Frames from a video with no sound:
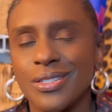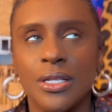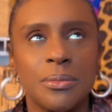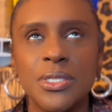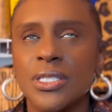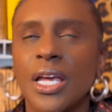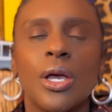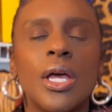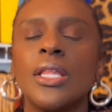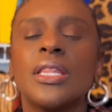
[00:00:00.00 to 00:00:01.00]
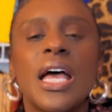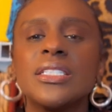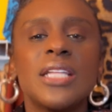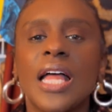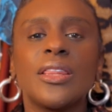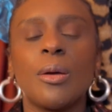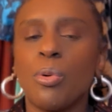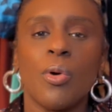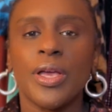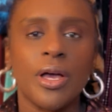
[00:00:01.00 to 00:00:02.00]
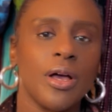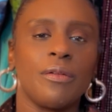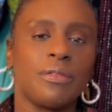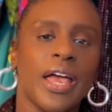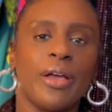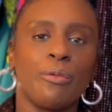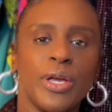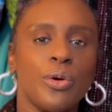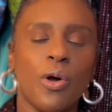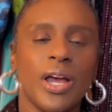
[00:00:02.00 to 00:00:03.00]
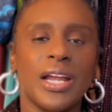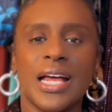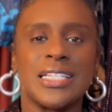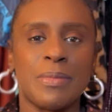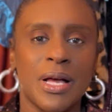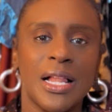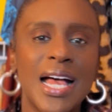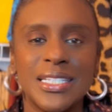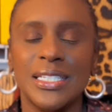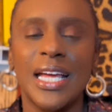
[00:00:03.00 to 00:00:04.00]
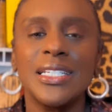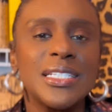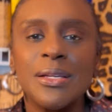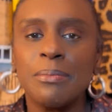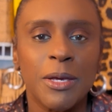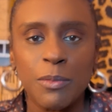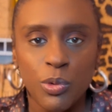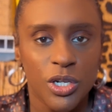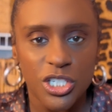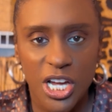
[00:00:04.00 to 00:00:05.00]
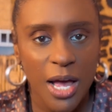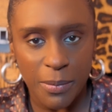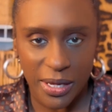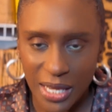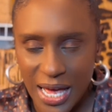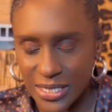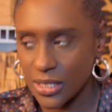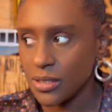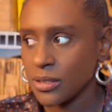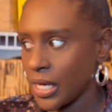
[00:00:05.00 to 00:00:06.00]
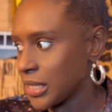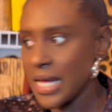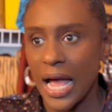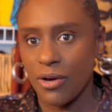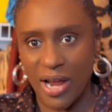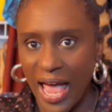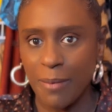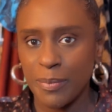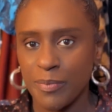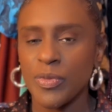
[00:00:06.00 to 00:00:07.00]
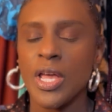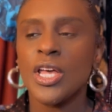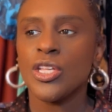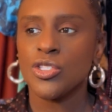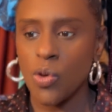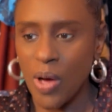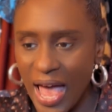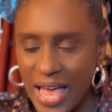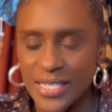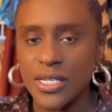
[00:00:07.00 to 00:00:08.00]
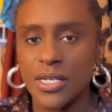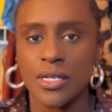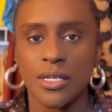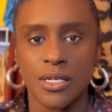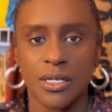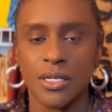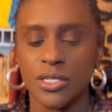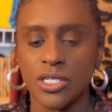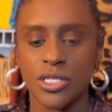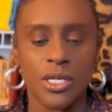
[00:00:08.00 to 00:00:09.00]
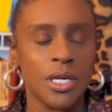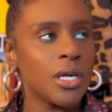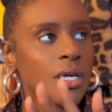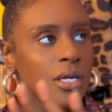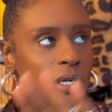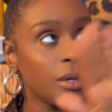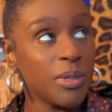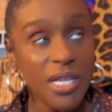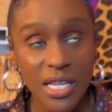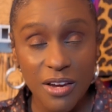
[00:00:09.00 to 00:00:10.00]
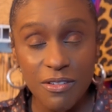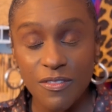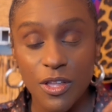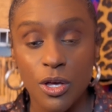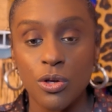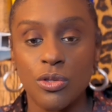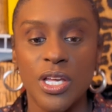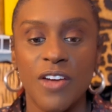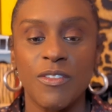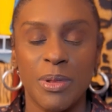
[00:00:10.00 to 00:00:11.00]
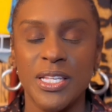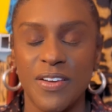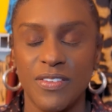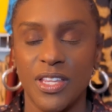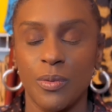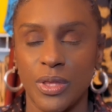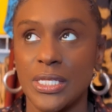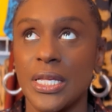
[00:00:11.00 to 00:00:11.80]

And I'm just like, that's not the point of like reorganizing my closet. That doesn't make me want to shop my closet. Like, it's not going to happen. So I had to just completely get rid of those and replace everything with this.